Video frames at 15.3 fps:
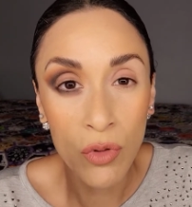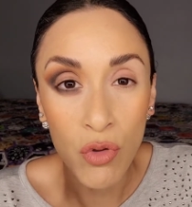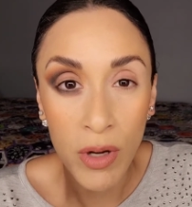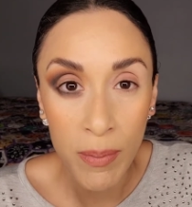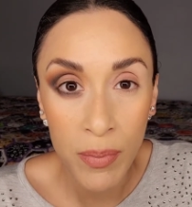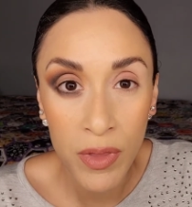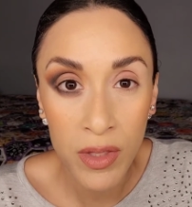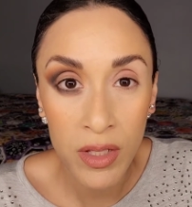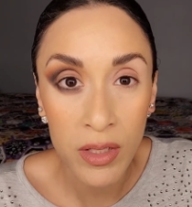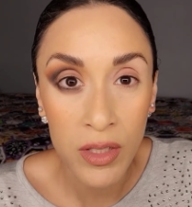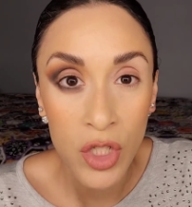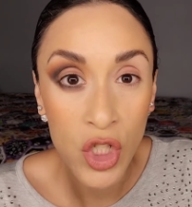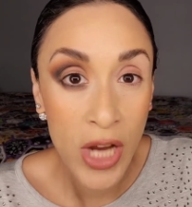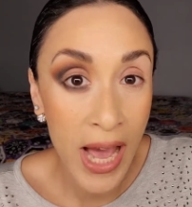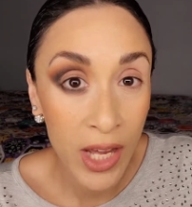grip
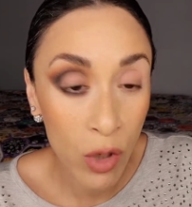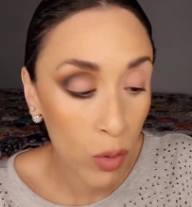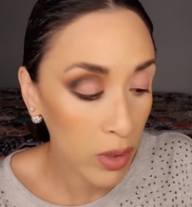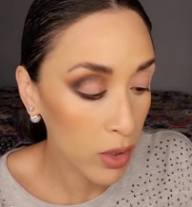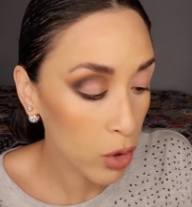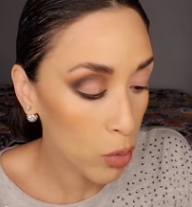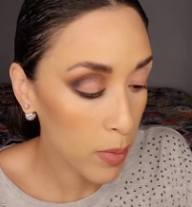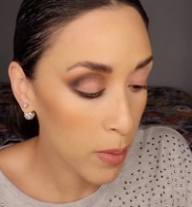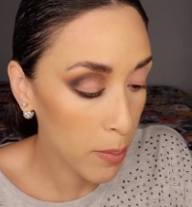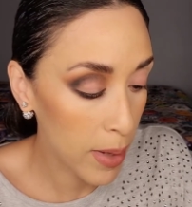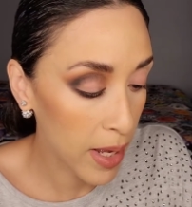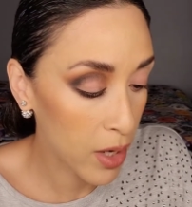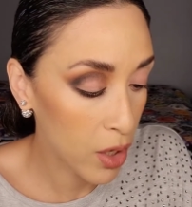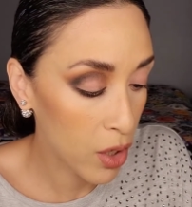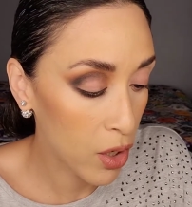the shadow a little bit
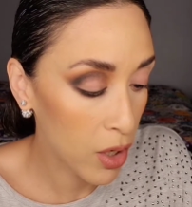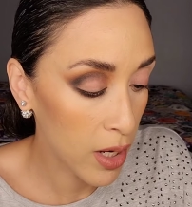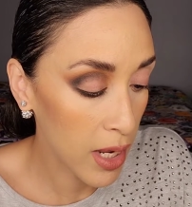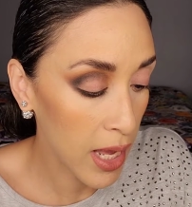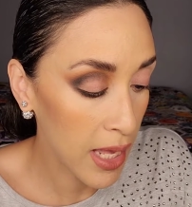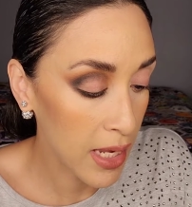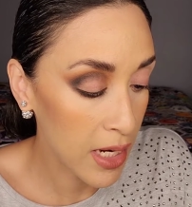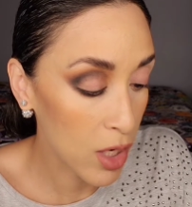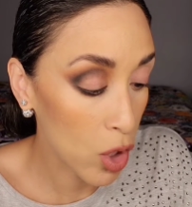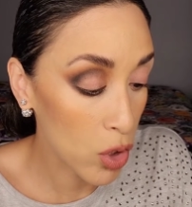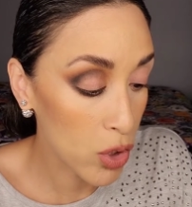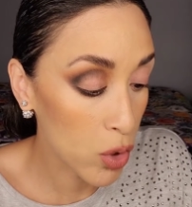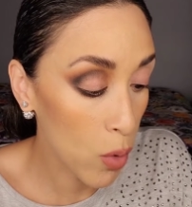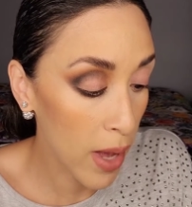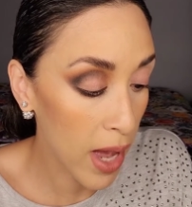better, and it
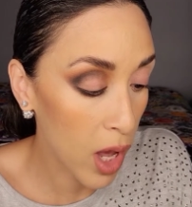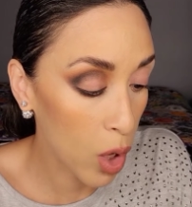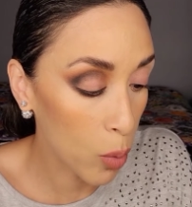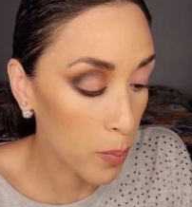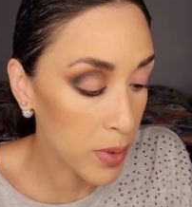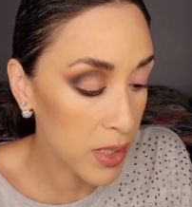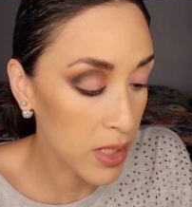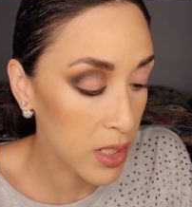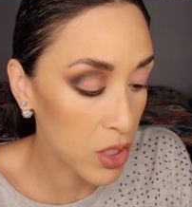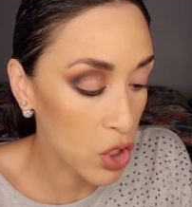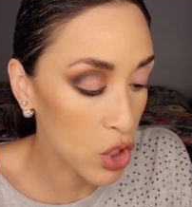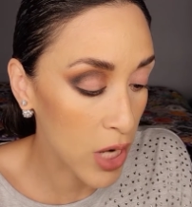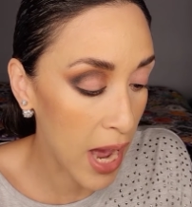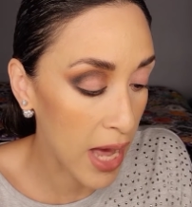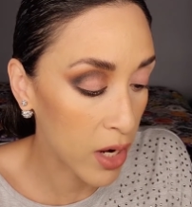also helps the
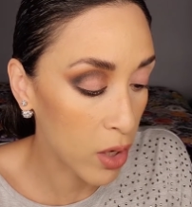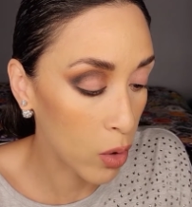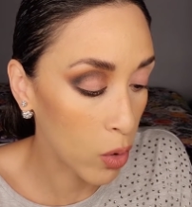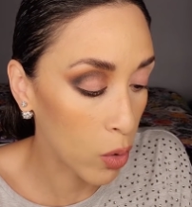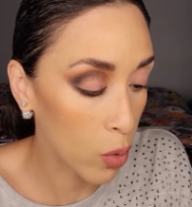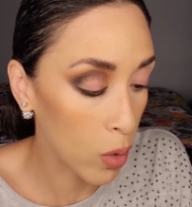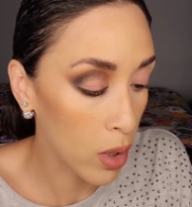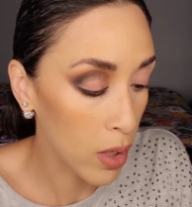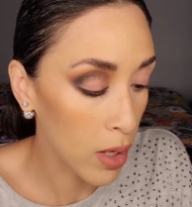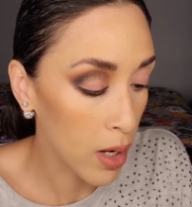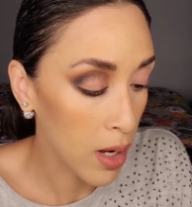shadow